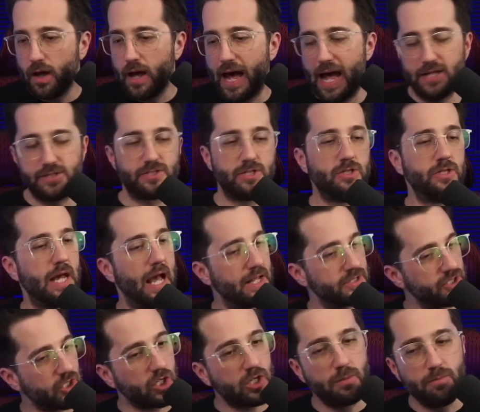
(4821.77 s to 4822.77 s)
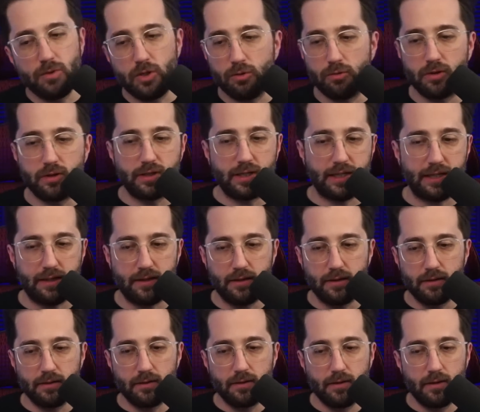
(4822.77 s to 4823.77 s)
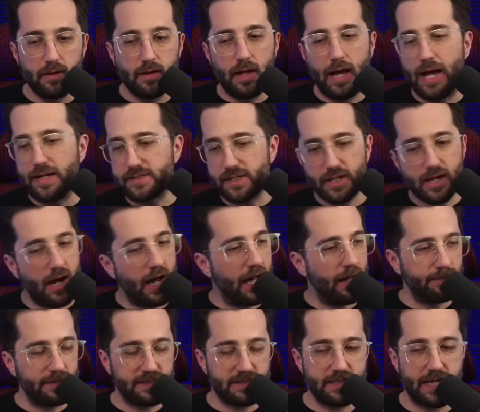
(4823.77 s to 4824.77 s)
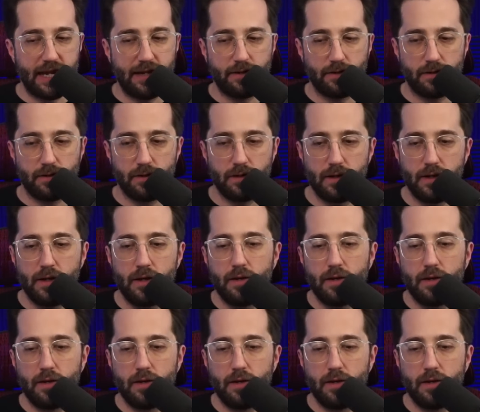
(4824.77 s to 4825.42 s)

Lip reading: As a community, as a commentator,